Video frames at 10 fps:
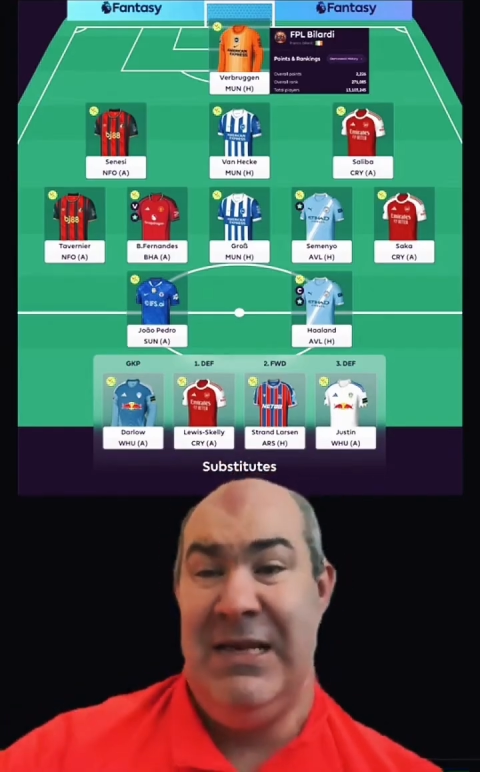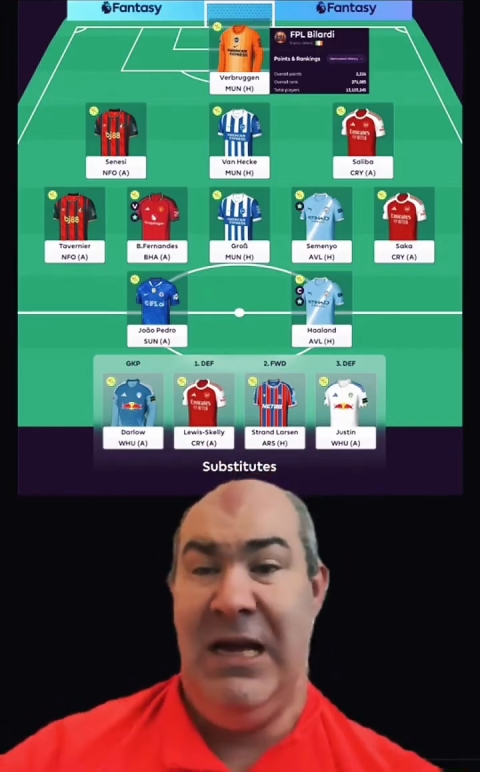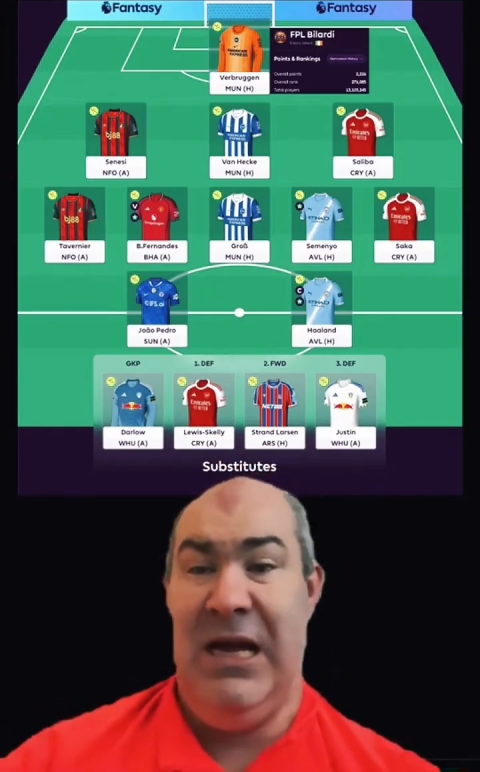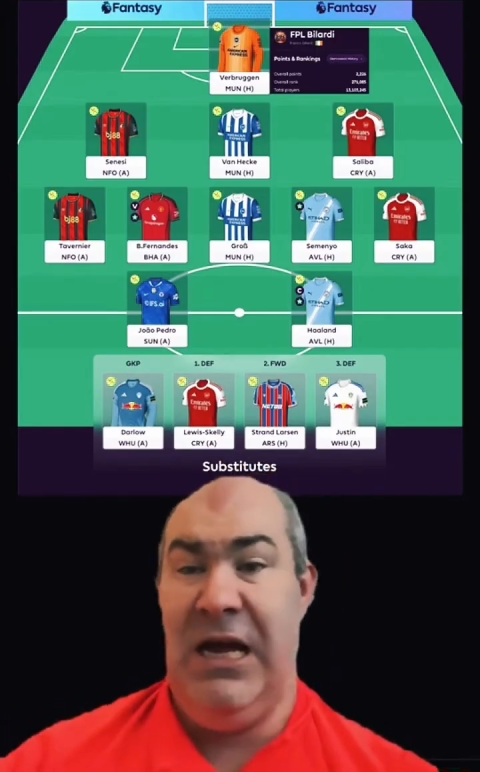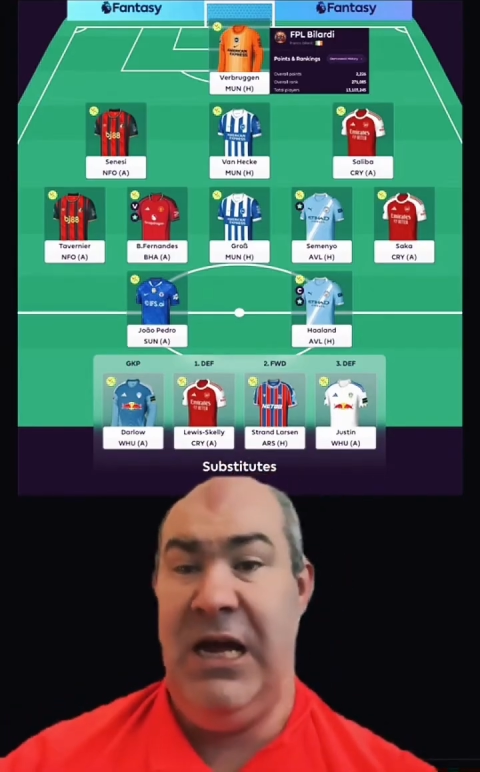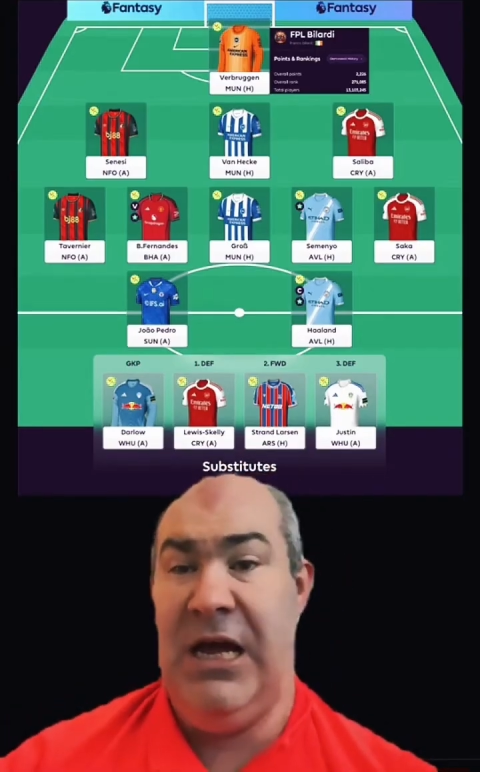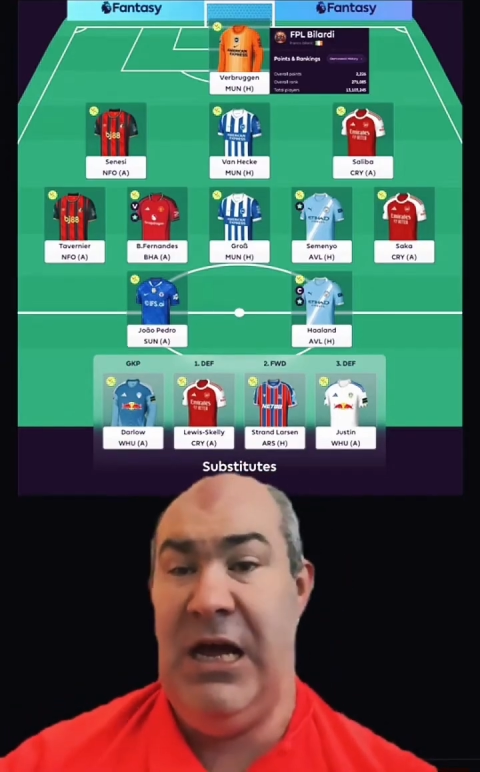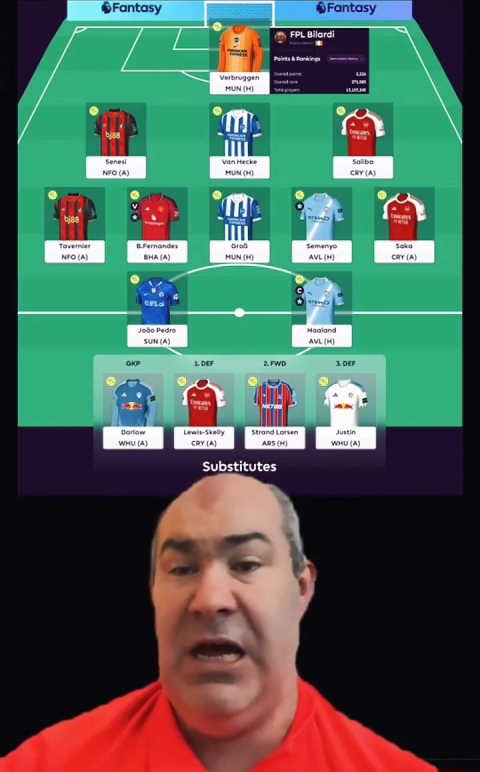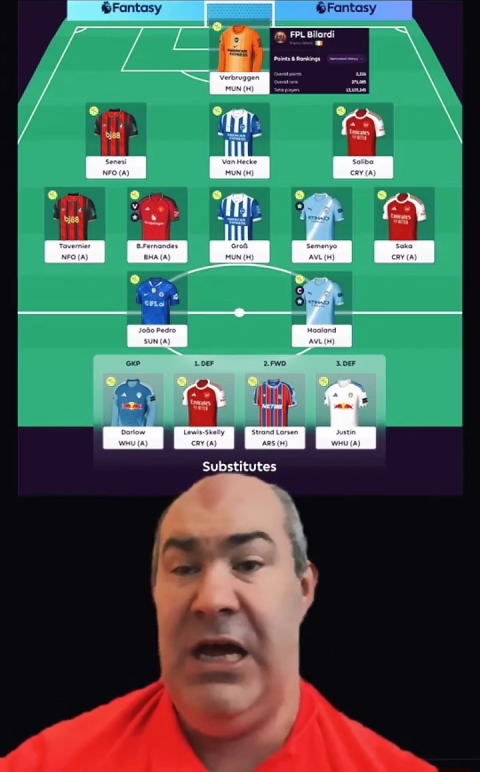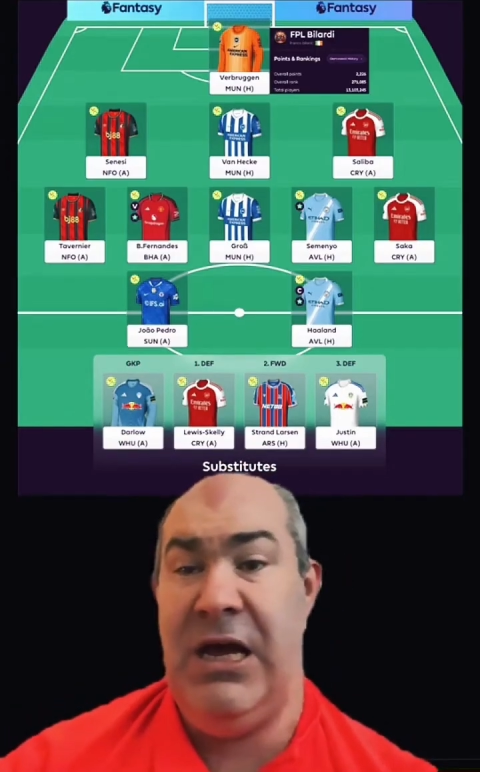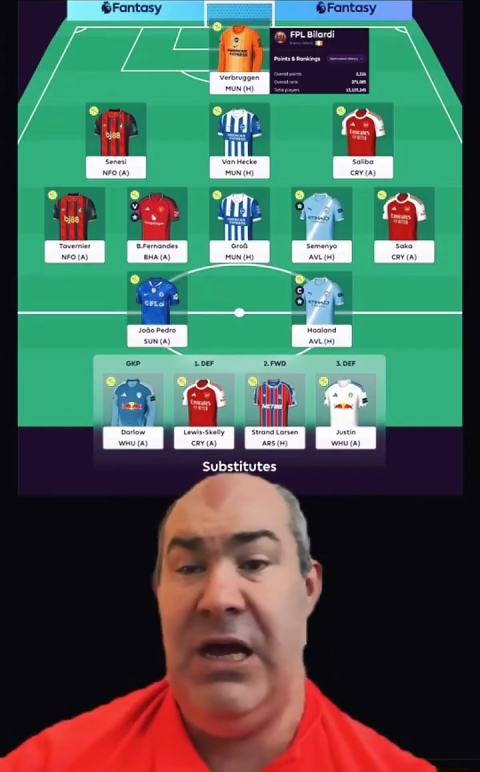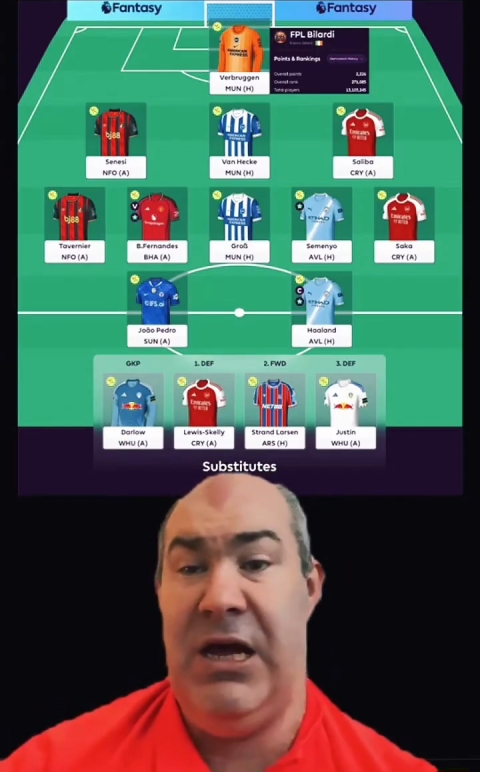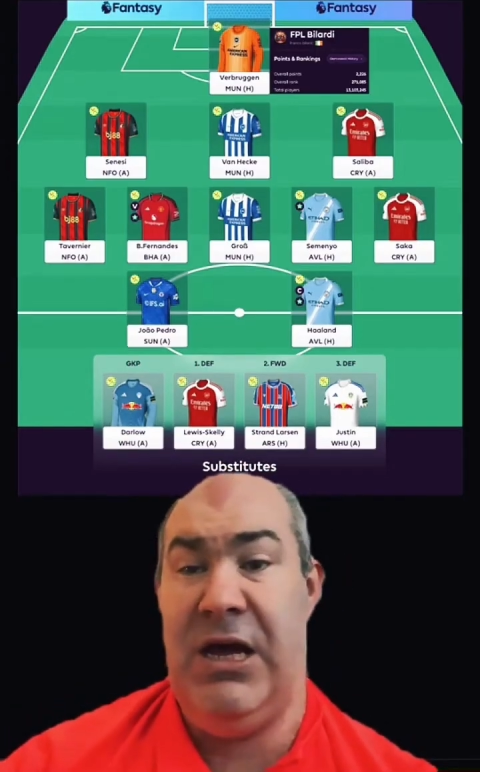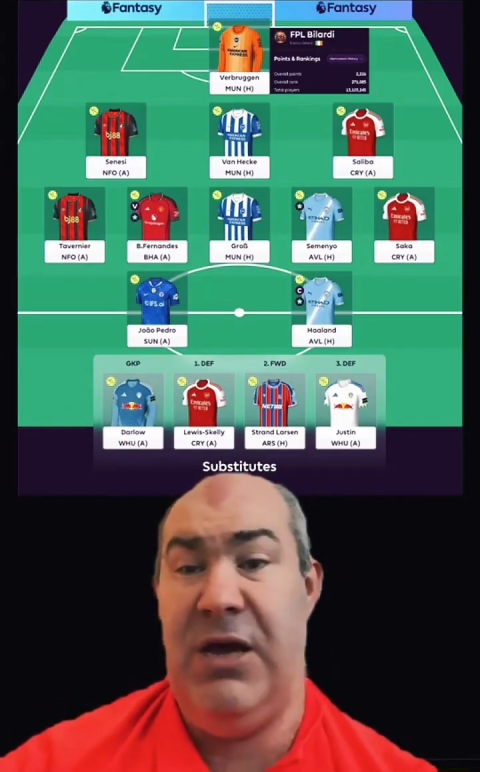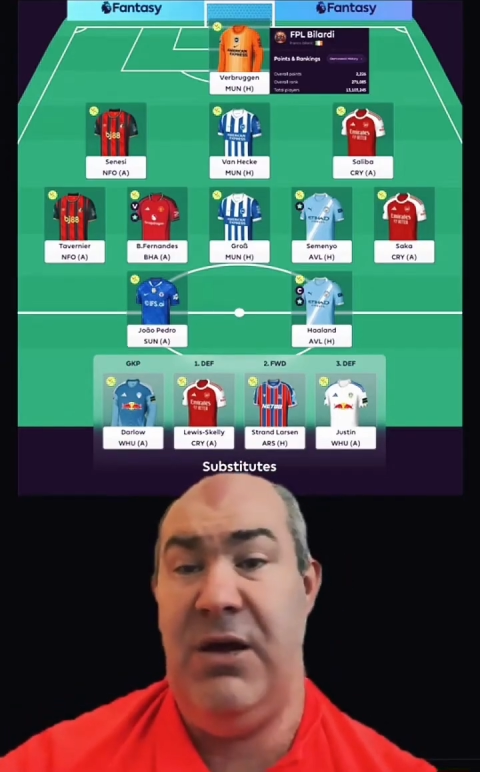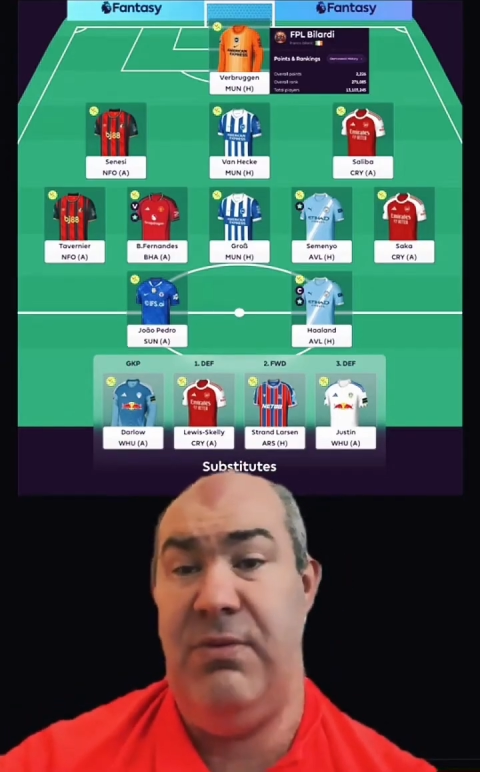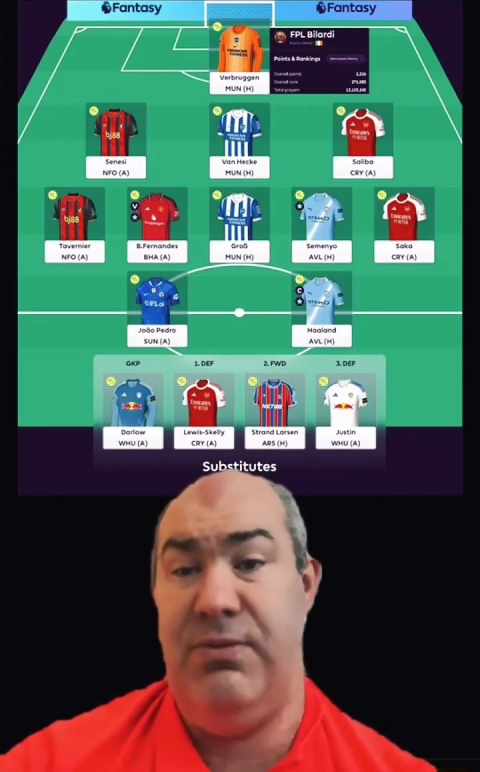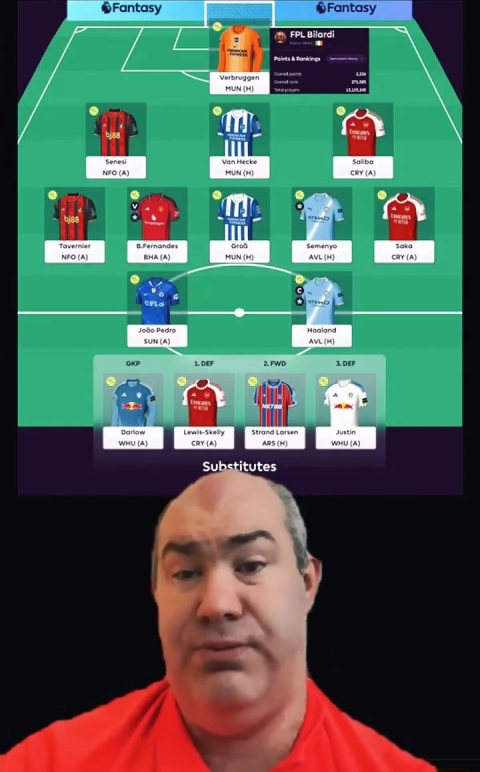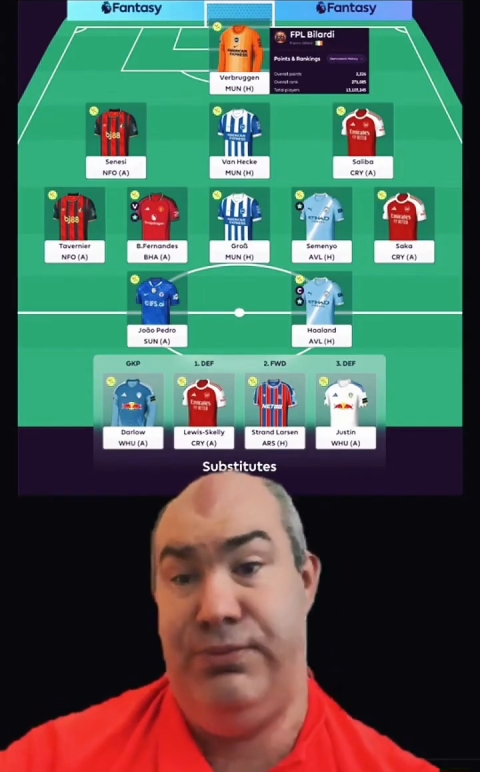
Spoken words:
I